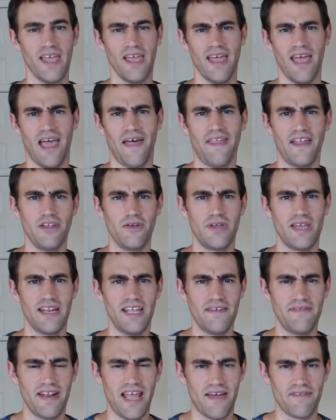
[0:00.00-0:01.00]
And then you can
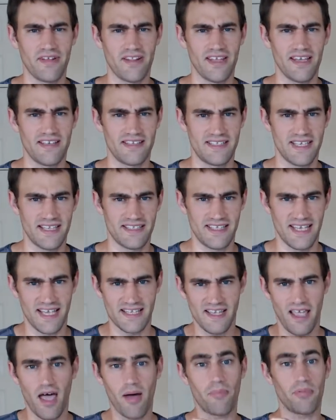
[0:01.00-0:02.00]
even have a list that
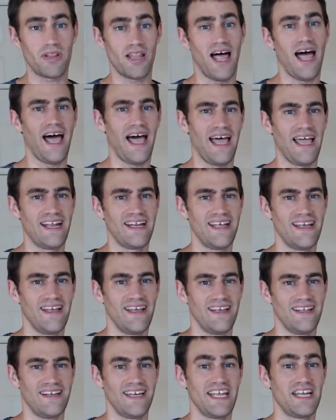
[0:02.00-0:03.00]
says applied,
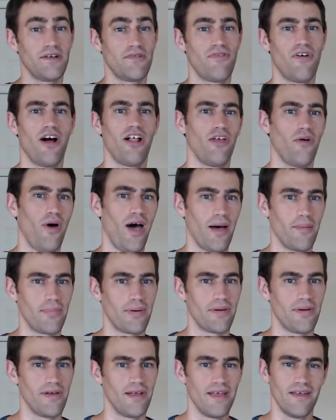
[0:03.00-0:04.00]
need to follow up.
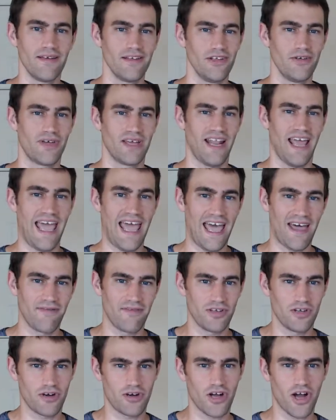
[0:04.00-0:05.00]
You can have
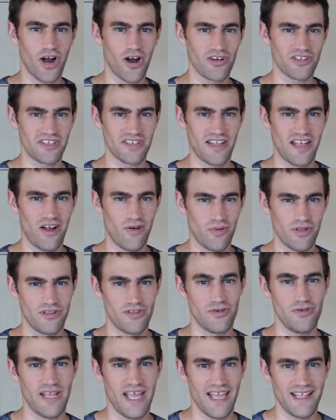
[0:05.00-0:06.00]
your cards in there with
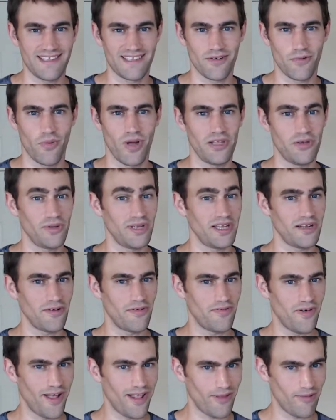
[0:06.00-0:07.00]
due dates or when you need to
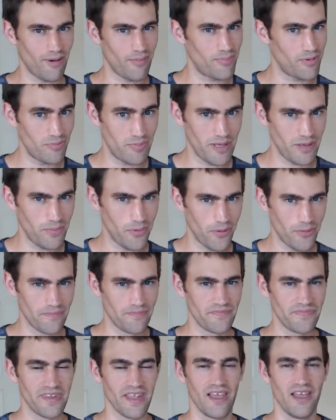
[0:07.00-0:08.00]
follow up with people,
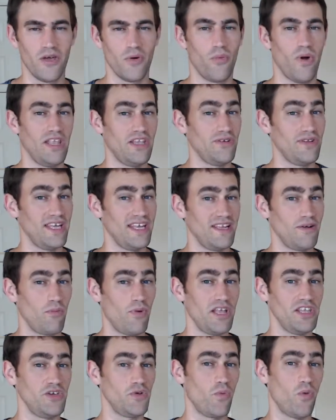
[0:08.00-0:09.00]
when
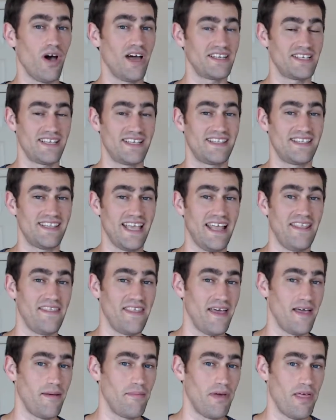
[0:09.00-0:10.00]
you want to send
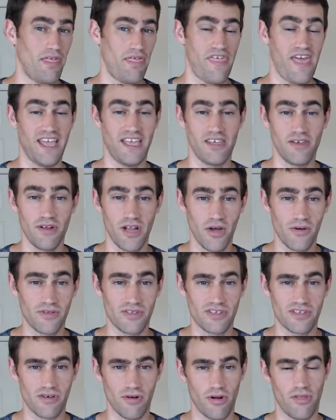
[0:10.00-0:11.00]
them thank you
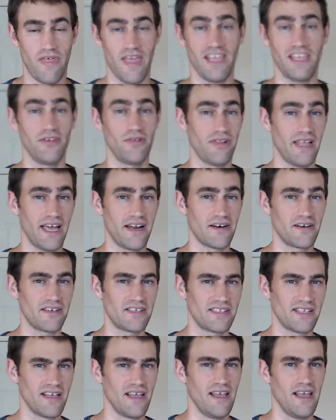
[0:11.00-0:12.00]
notes or thank you
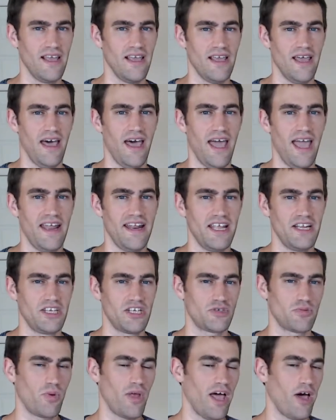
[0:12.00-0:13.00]
letters, and it
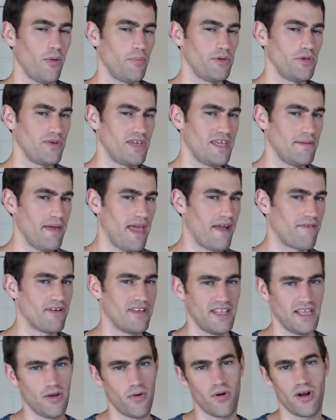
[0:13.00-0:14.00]
just will help you keep
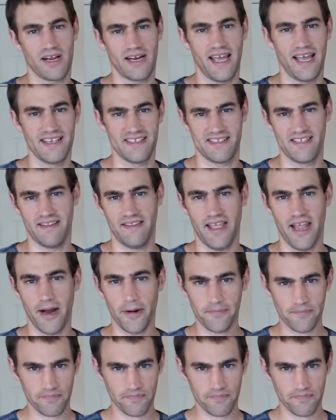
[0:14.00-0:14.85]
everything organized in there.